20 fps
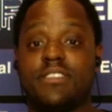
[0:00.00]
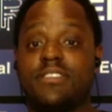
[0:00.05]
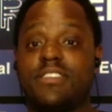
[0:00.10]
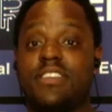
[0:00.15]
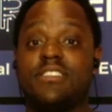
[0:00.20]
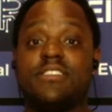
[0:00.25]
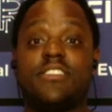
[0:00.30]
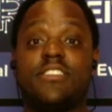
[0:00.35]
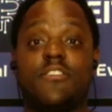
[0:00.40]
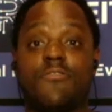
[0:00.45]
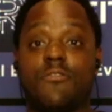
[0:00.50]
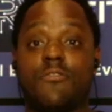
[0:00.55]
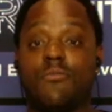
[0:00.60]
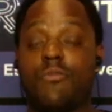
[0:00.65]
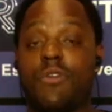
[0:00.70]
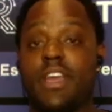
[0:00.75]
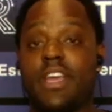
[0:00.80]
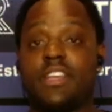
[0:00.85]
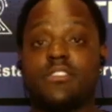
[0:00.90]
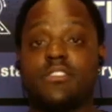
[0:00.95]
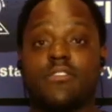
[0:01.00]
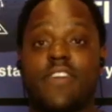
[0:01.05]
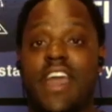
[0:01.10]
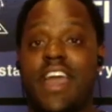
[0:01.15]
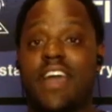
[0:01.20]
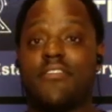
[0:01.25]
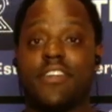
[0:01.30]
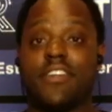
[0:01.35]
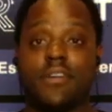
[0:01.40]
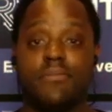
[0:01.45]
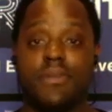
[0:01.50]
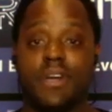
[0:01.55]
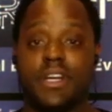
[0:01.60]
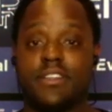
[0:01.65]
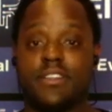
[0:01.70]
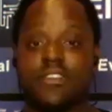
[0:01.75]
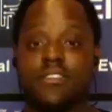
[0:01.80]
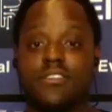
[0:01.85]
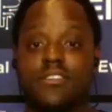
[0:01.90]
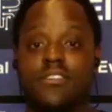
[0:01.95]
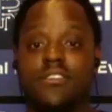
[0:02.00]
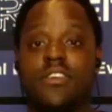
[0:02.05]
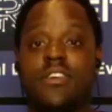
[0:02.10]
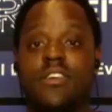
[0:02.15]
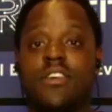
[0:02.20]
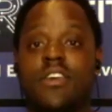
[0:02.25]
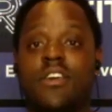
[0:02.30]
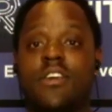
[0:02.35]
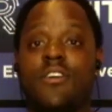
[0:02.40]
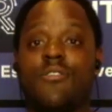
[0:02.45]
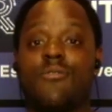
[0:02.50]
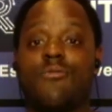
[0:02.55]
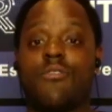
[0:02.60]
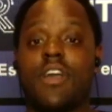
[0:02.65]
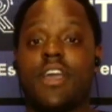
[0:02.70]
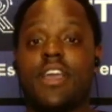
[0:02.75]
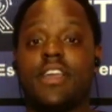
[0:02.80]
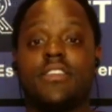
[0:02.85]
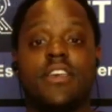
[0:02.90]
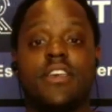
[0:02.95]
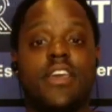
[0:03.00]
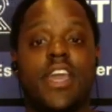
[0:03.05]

There's different ways of having abundance, right?